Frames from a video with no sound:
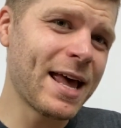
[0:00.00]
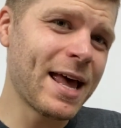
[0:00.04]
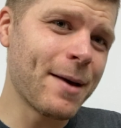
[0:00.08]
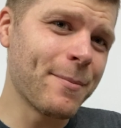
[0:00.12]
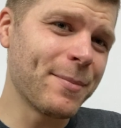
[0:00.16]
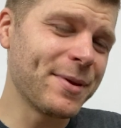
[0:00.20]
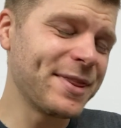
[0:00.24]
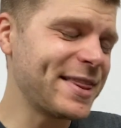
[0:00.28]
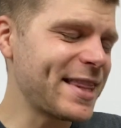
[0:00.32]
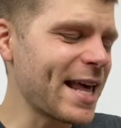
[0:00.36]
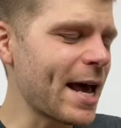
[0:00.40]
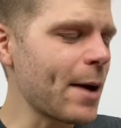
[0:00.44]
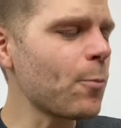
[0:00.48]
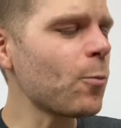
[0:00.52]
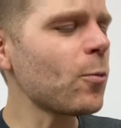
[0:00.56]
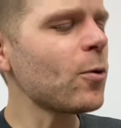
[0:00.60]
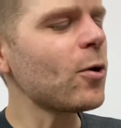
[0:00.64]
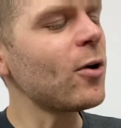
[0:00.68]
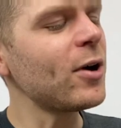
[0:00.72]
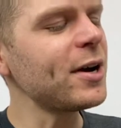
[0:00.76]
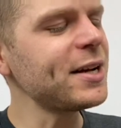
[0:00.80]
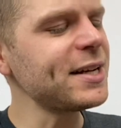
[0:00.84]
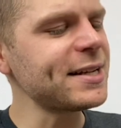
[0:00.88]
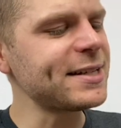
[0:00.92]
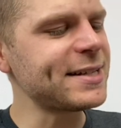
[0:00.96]
But then we're
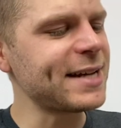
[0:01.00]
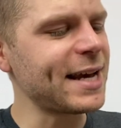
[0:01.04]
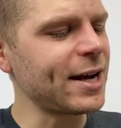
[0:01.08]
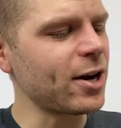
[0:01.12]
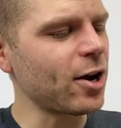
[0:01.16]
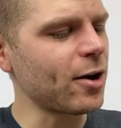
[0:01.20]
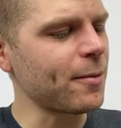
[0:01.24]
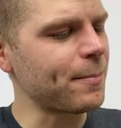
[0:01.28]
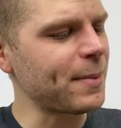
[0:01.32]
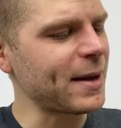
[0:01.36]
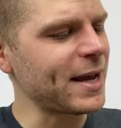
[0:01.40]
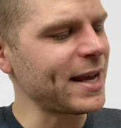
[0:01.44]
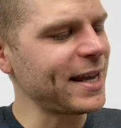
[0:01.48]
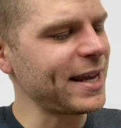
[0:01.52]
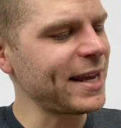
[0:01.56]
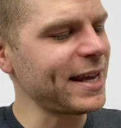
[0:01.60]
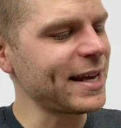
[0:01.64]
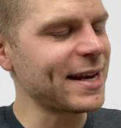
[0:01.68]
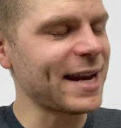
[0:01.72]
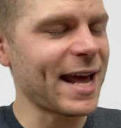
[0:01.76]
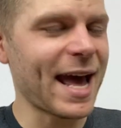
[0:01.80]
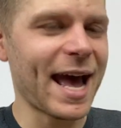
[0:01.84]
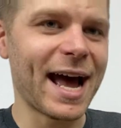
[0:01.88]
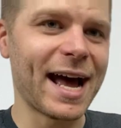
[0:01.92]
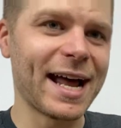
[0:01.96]
going to take our pinky
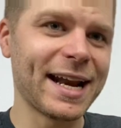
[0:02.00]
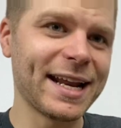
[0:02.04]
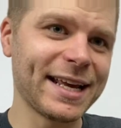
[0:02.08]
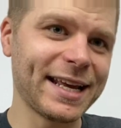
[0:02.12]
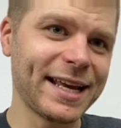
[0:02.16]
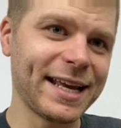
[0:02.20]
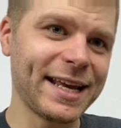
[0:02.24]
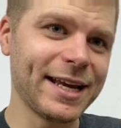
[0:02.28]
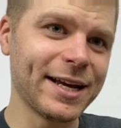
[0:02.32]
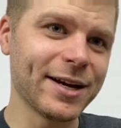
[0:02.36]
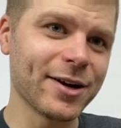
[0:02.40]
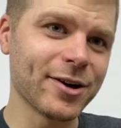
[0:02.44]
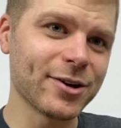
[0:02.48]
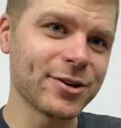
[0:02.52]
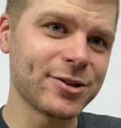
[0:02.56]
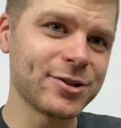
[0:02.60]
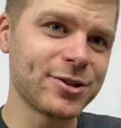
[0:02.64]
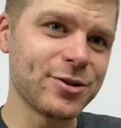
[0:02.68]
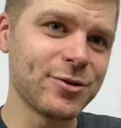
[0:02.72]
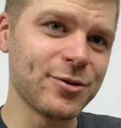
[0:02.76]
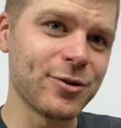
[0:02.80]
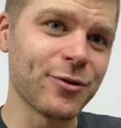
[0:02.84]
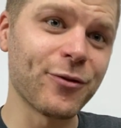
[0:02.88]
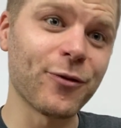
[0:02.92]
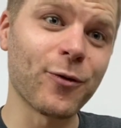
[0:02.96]
and add it here
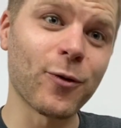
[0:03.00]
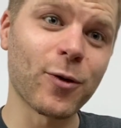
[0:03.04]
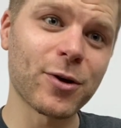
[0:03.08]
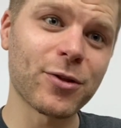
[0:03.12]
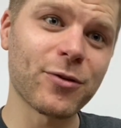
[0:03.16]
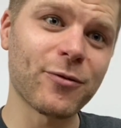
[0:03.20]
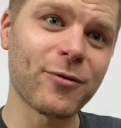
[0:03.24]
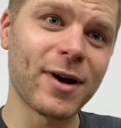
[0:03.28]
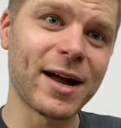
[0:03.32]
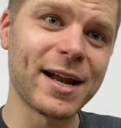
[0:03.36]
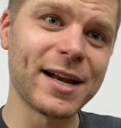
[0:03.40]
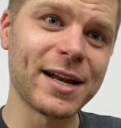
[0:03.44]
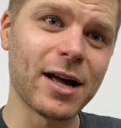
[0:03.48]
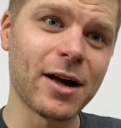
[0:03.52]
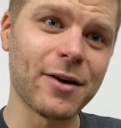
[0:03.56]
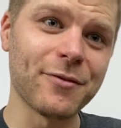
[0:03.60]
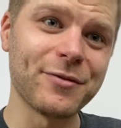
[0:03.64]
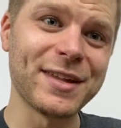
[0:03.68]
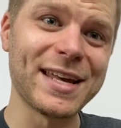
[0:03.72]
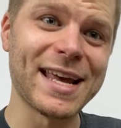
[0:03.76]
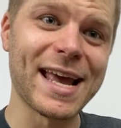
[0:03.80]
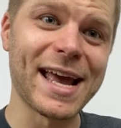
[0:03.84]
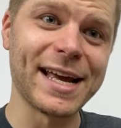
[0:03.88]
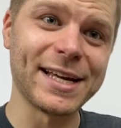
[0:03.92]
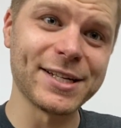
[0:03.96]
to the 4th fret of
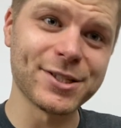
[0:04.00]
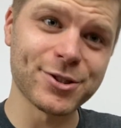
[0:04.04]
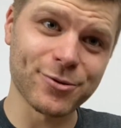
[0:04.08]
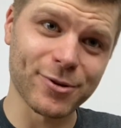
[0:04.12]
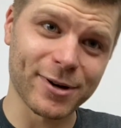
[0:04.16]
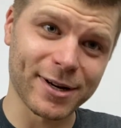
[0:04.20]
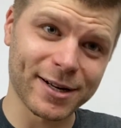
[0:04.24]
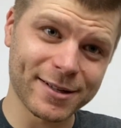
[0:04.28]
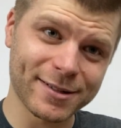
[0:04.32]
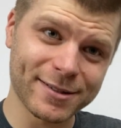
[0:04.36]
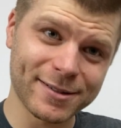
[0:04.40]
the A string.